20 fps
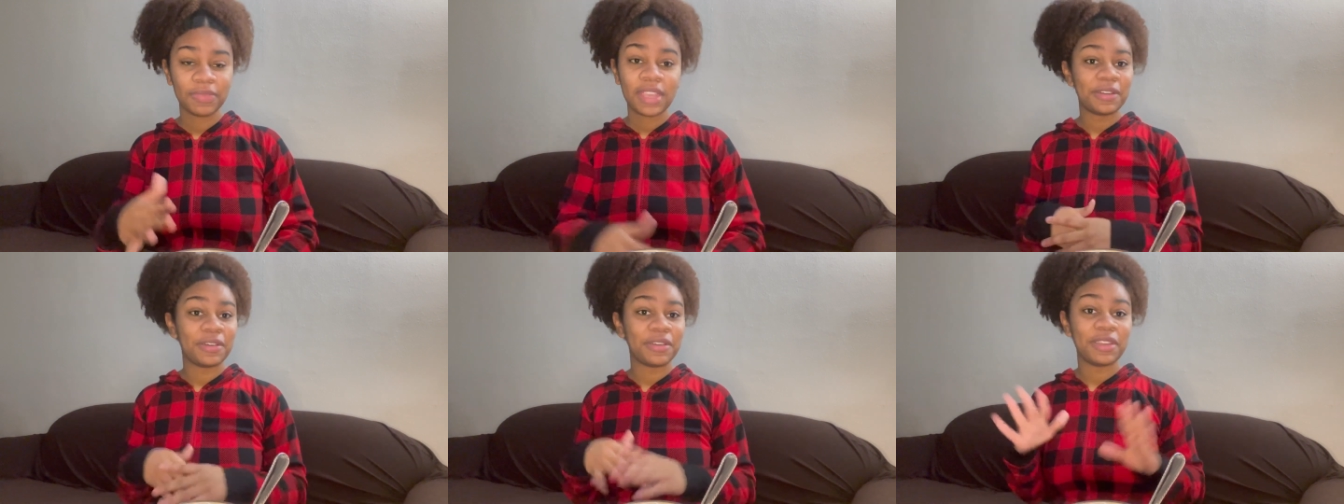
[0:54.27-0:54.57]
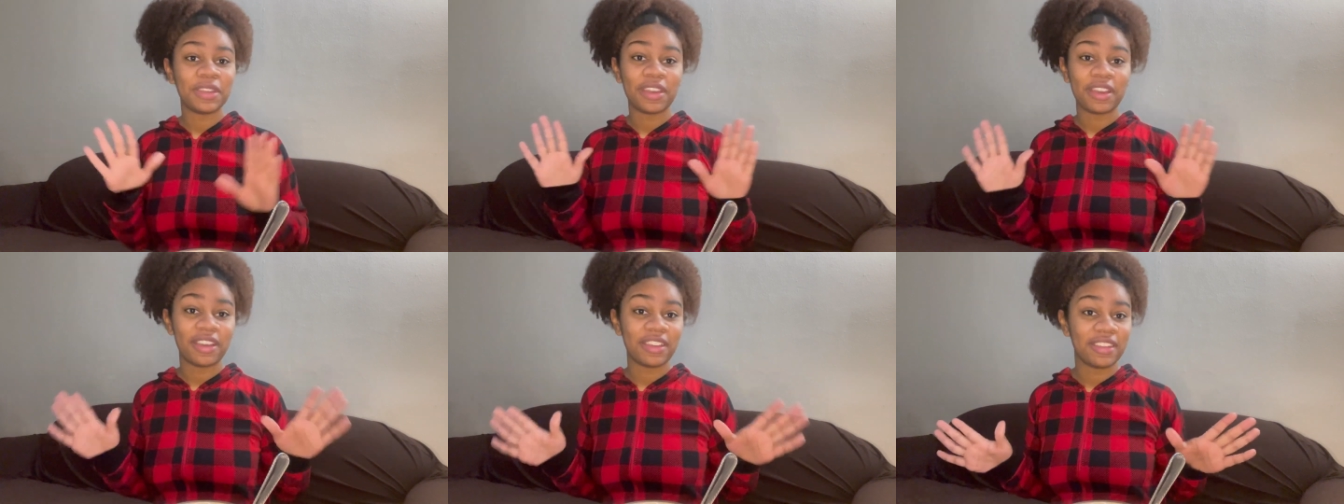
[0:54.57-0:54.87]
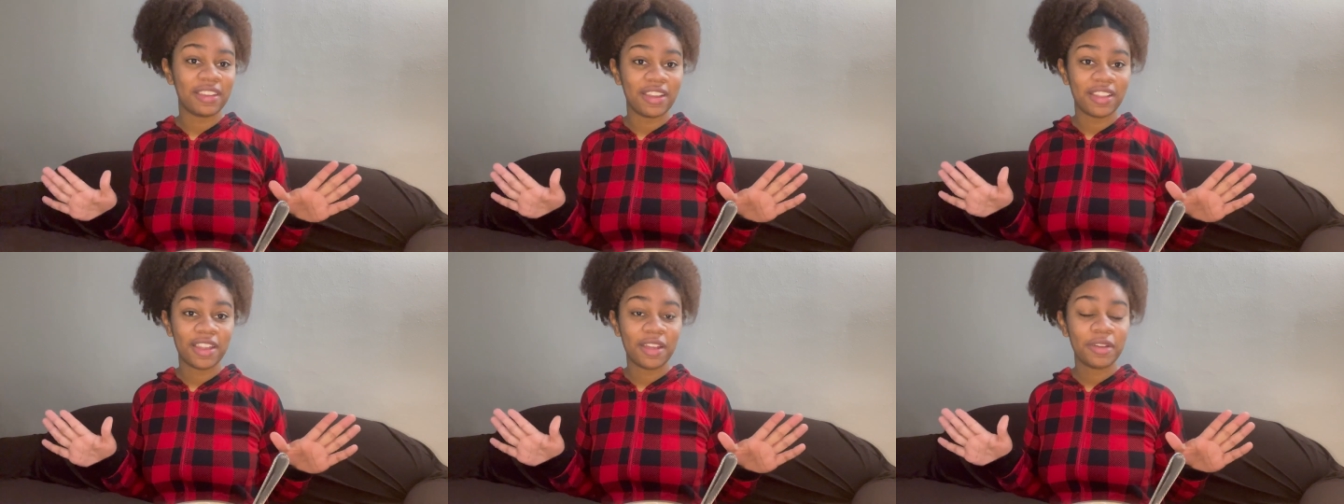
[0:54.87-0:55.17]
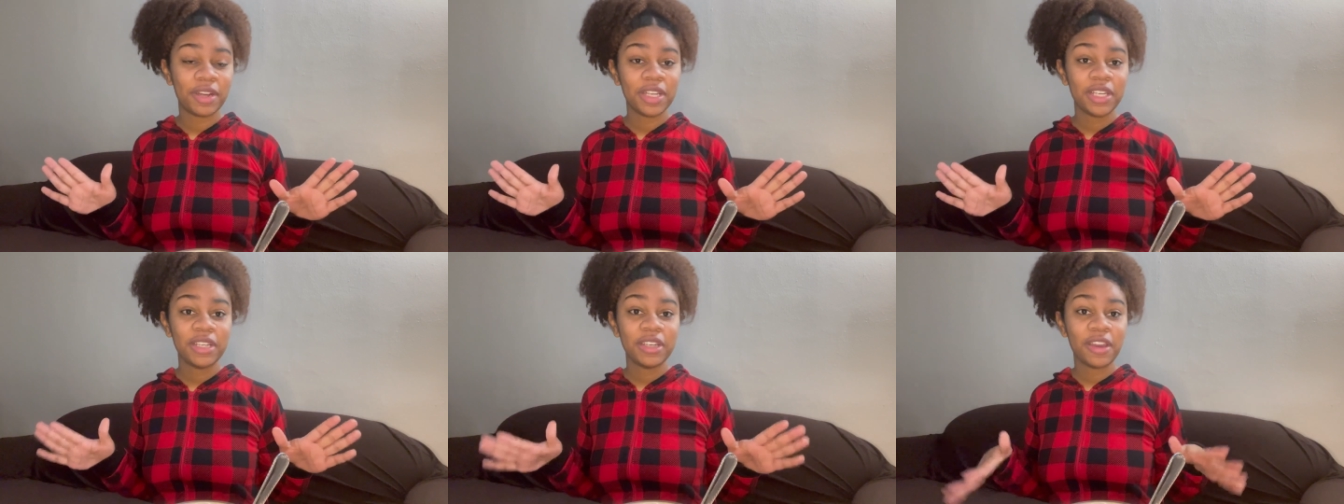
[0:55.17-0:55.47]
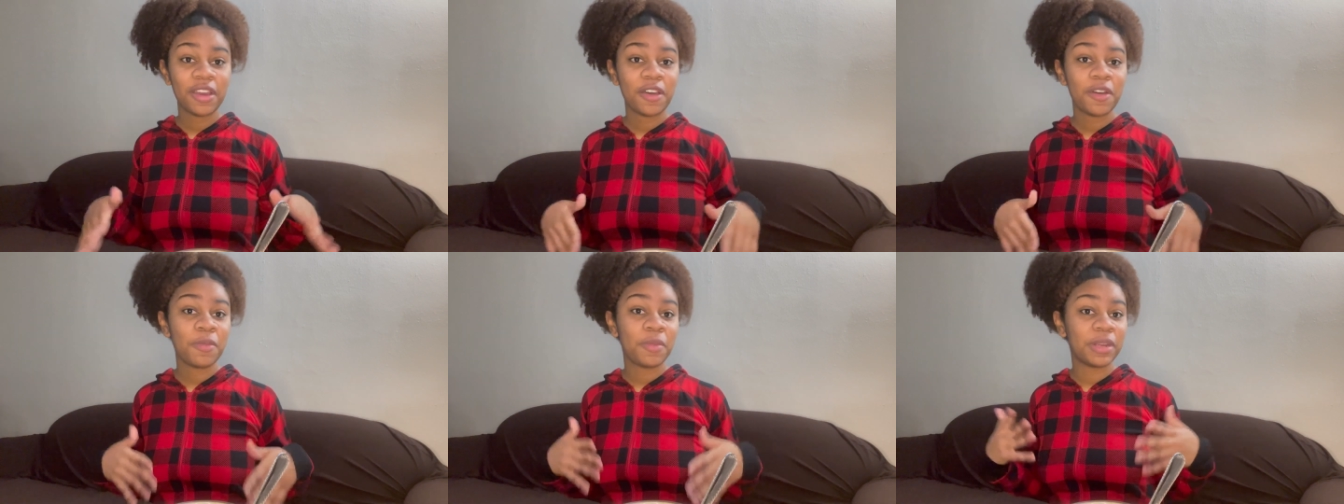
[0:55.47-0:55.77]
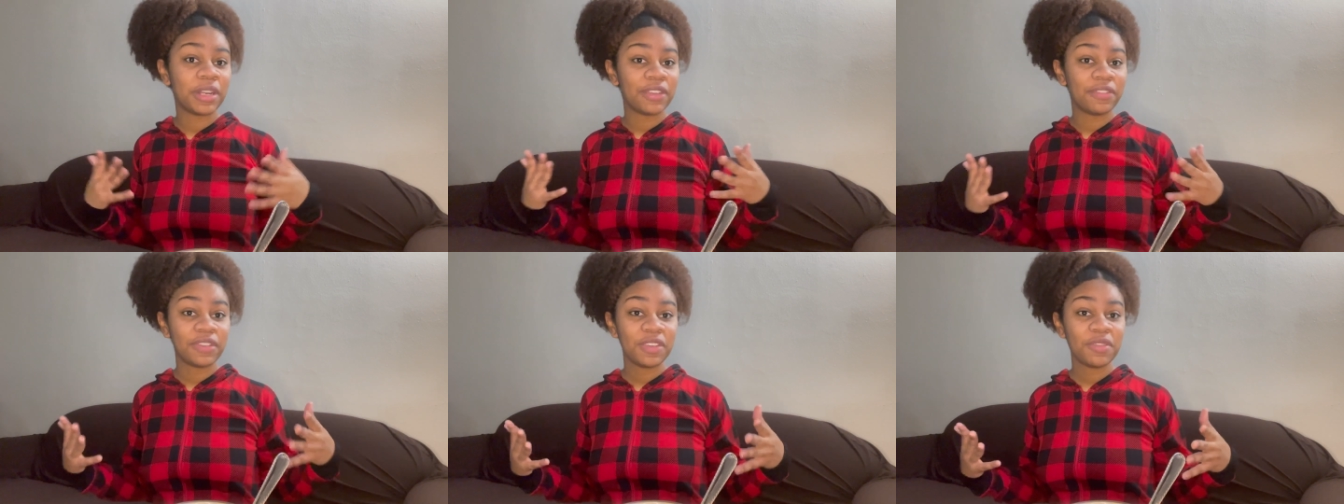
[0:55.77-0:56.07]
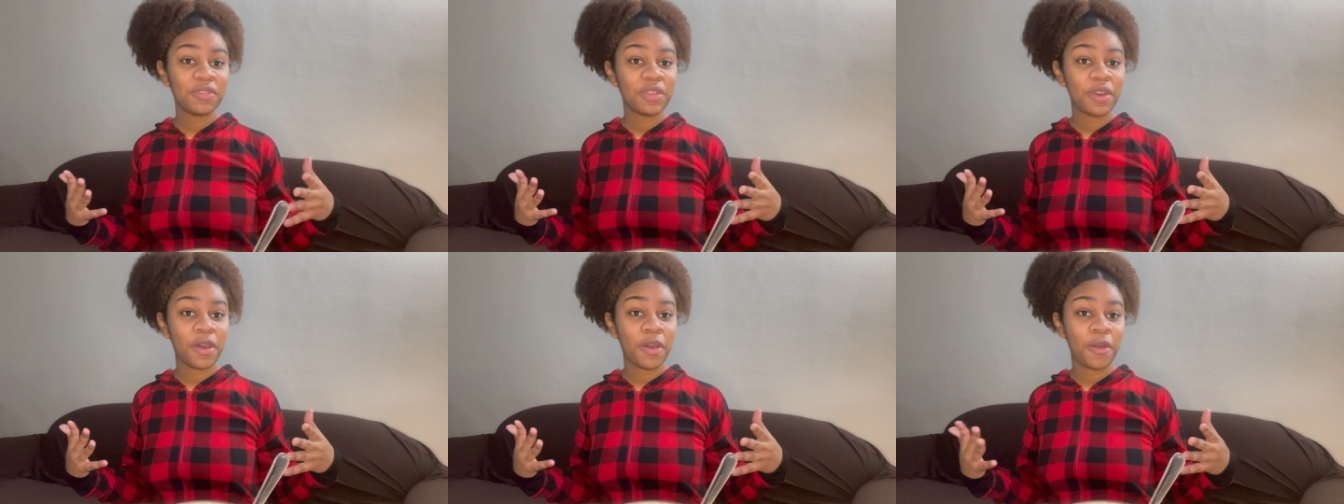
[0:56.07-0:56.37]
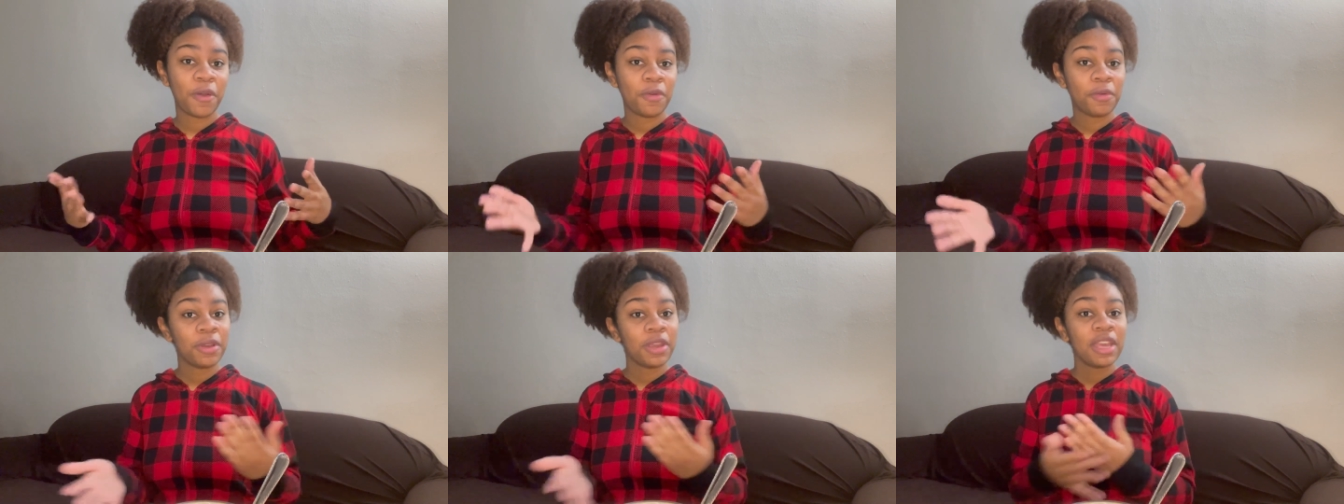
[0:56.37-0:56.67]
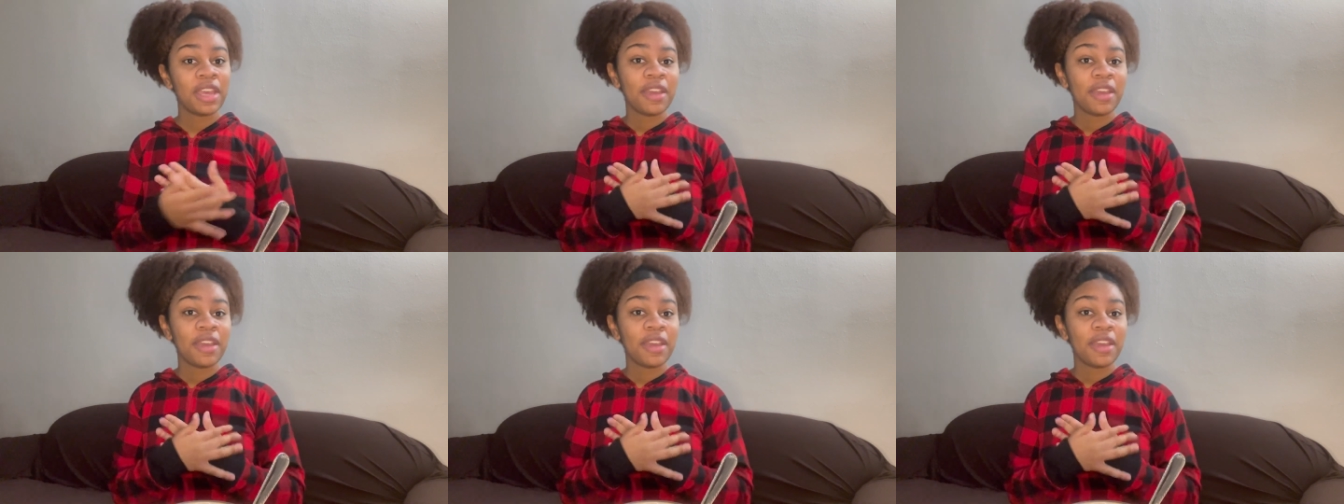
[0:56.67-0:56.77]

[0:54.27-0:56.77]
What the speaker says: Oh, y'all already know, but if you don't,